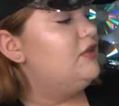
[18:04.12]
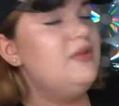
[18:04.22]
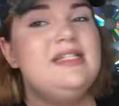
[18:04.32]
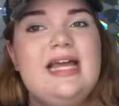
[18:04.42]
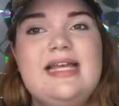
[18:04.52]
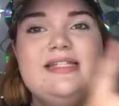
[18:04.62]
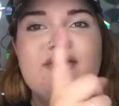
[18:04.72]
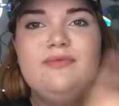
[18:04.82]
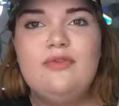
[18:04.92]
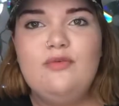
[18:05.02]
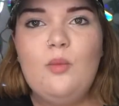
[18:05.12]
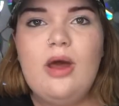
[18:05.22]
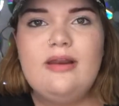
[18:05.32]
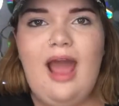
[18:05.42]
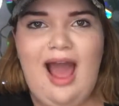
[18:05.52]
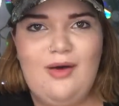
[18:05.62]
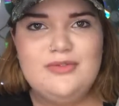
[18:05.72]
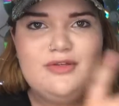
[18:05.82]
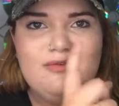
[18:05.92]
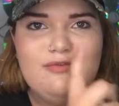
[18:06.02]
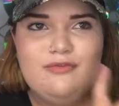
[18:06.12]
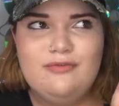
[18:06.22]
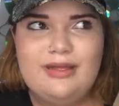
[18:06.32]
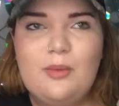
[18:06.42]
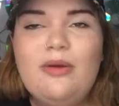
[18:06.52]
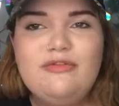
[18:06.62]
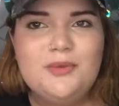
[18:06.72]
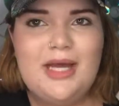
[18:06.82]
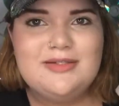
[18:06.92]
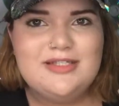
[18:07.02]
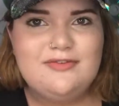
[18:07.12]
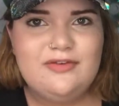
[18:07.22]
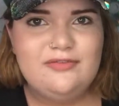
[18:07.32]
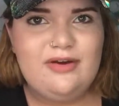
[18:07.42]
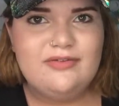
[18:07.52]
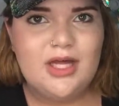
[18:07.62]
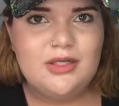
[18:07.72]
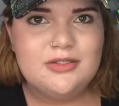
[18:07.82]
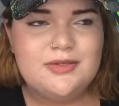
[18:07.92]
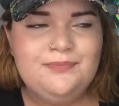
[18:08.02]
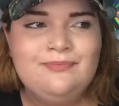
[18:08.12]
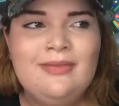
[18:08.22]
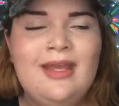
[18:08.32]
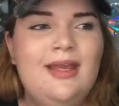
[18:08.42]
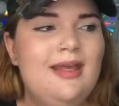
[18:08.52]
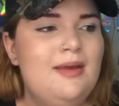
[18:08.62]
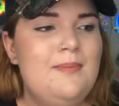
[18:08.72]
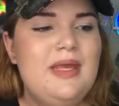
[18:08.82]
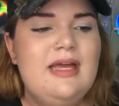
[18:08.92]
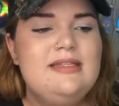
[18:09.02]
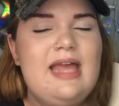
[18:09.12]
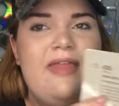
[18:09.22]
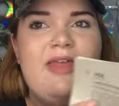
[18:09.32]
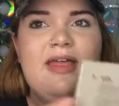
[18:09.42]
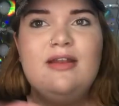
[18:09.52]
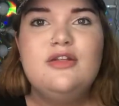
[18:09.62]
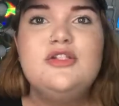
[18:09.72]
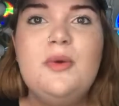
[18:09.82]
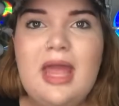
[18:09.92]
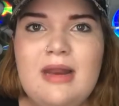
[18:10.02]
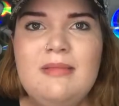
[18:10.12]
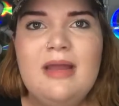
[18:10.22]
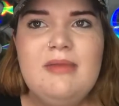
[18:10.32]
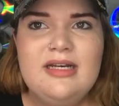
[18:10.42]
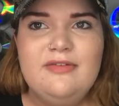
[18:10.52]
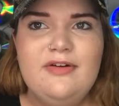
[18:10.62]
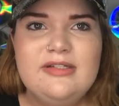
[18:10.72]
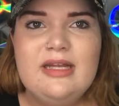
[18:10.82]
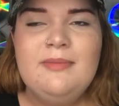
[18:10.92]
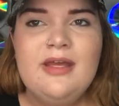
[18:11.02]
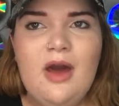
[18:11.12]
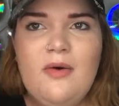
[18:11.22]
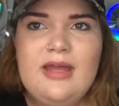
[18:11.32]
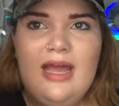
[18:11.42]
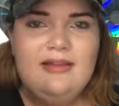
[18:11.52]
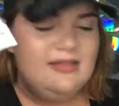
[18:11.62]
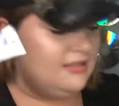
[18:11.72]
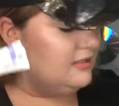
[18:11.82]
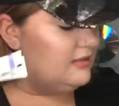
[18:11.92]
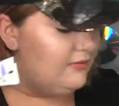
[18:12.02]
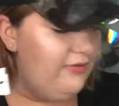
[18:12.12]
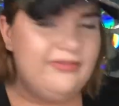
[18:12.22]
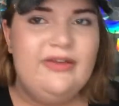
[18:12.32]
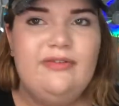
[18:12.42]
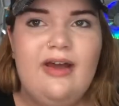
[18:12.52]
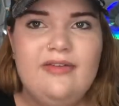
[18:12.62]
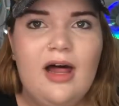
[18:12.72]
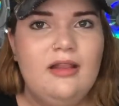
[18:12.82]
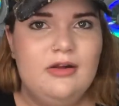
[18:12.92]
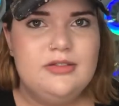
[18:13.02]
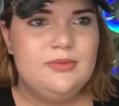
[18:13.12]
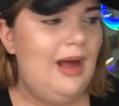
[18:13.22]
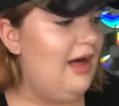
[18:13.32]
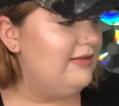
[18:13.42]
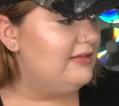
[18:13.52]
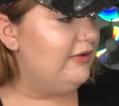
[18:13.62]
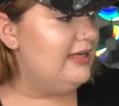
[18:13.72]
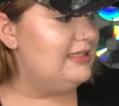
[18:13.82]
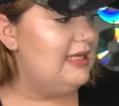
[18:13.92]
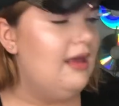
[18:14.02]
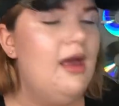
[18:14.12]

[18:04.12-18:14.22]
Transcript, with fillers: So this says one ounce, like one fluid ounce is fifty-five dollars. Because, and then, so in my mind at first, I'm like, okay, this is fifty-five dollars. Wow, that's crazy.